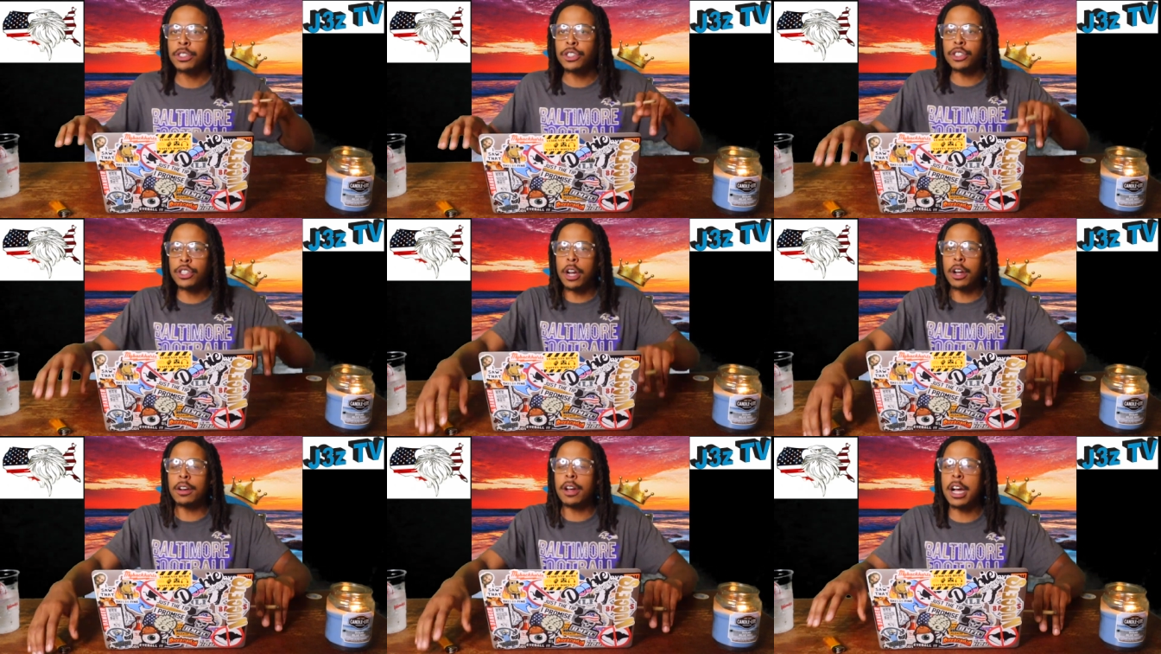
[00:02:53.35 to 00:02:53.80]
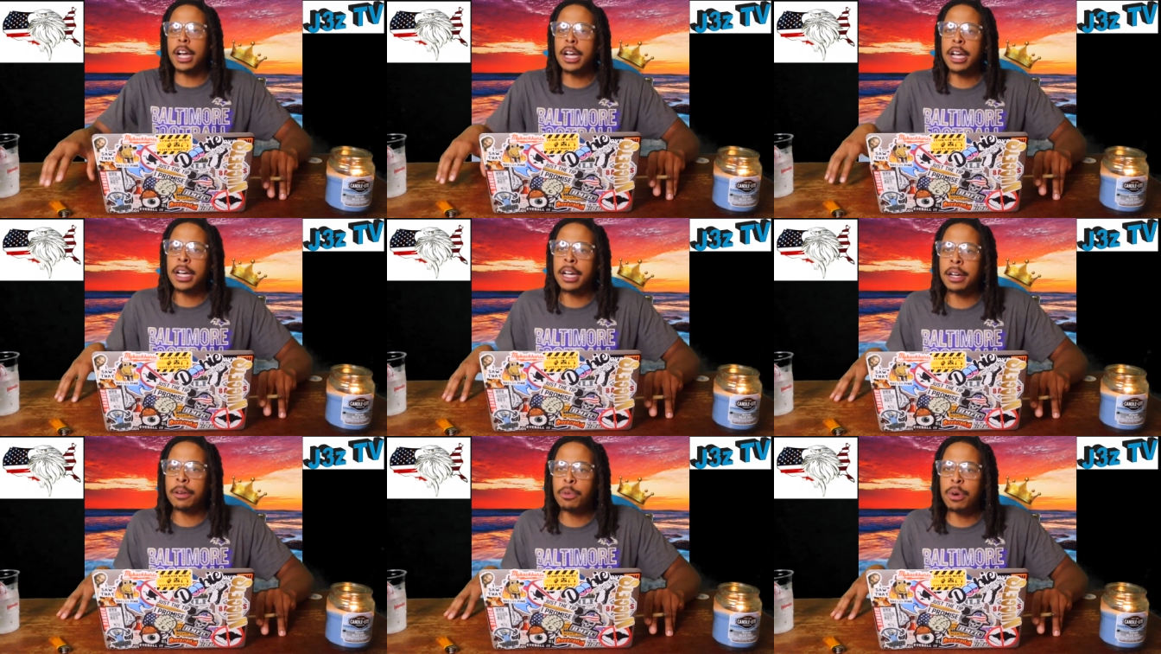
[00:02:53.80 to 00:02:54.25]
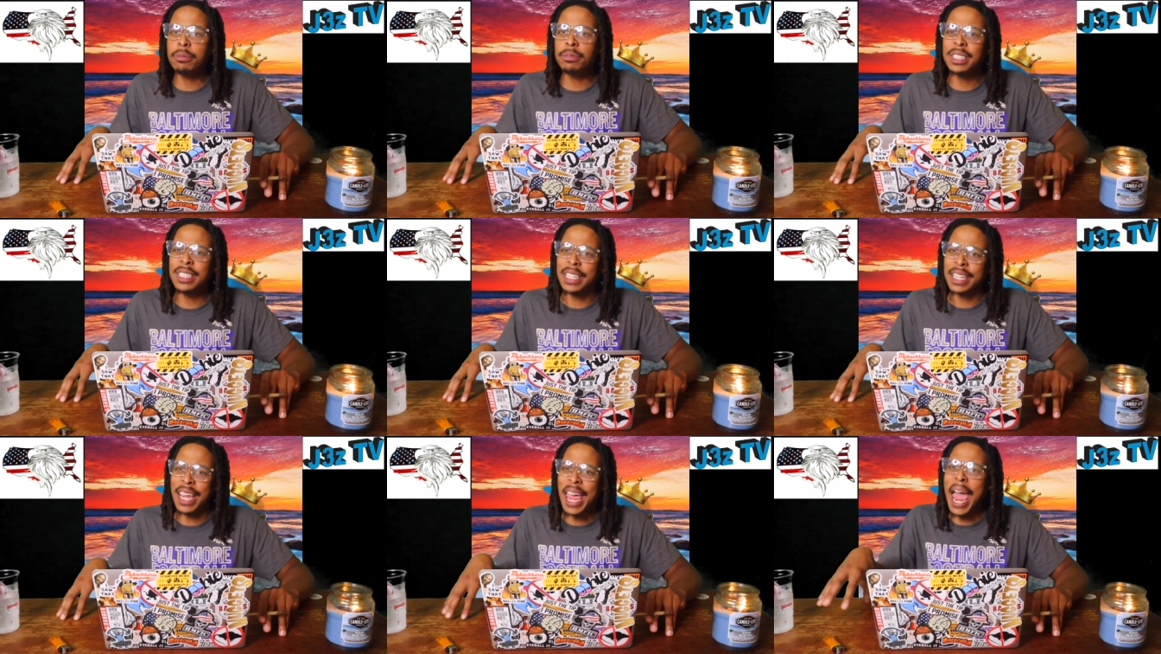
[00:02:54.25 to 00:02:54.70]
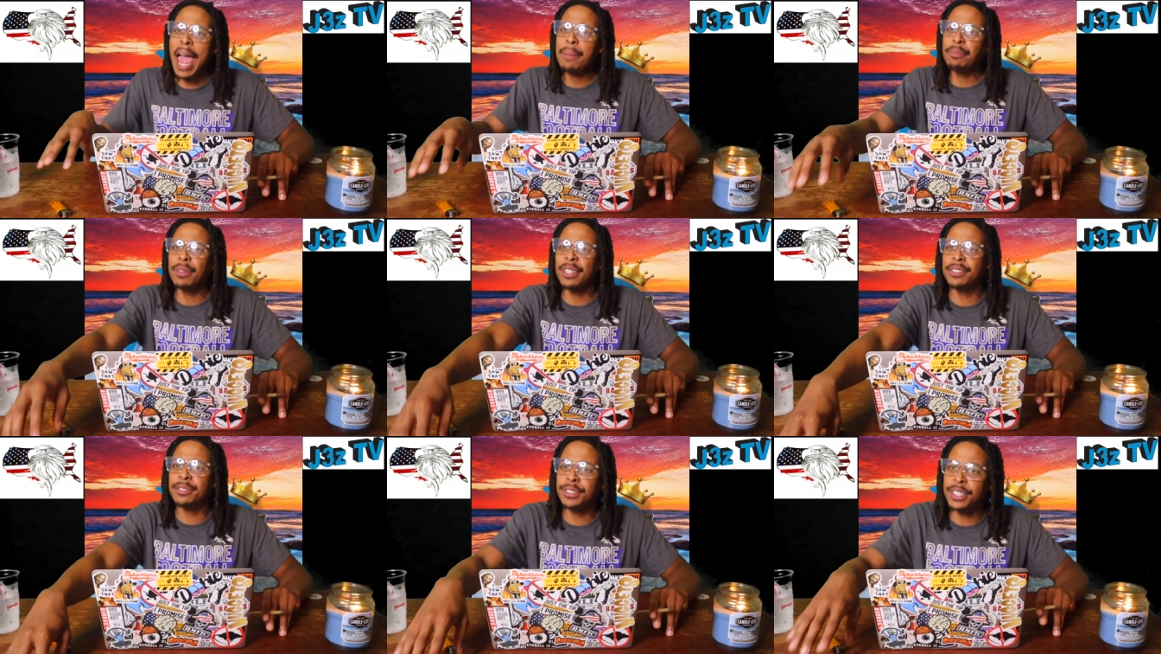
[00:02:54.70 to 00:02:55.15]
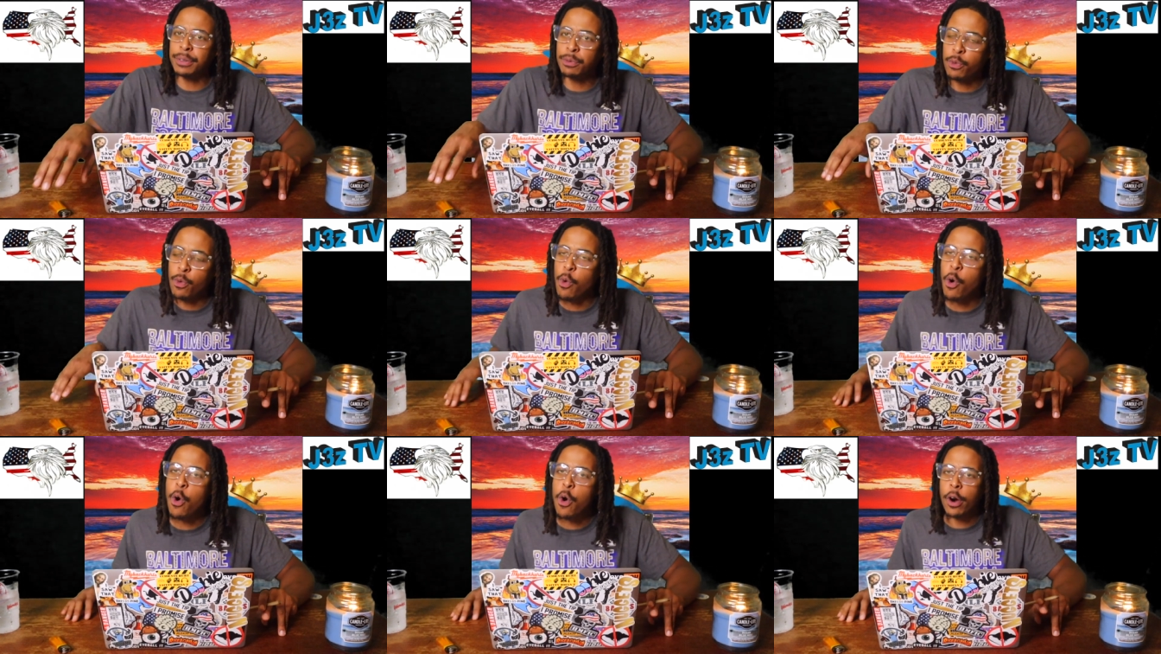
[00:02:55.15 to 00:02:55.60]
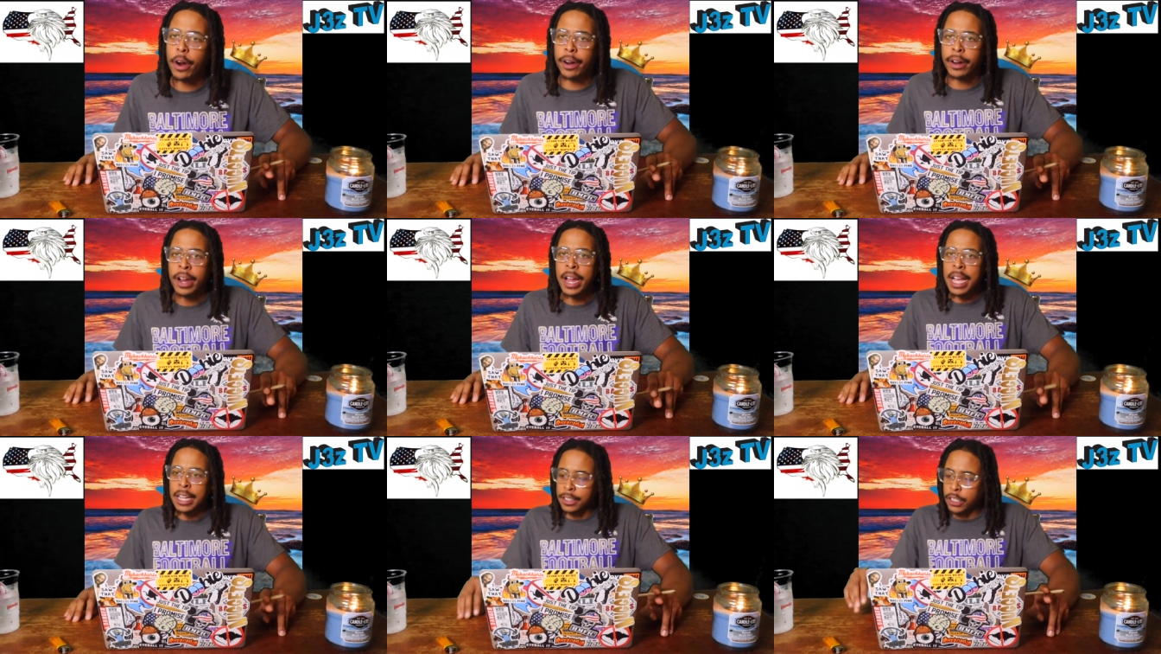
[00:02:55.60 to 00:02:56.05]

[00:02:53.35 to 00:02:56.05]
Sir uh what was it? Captives of war.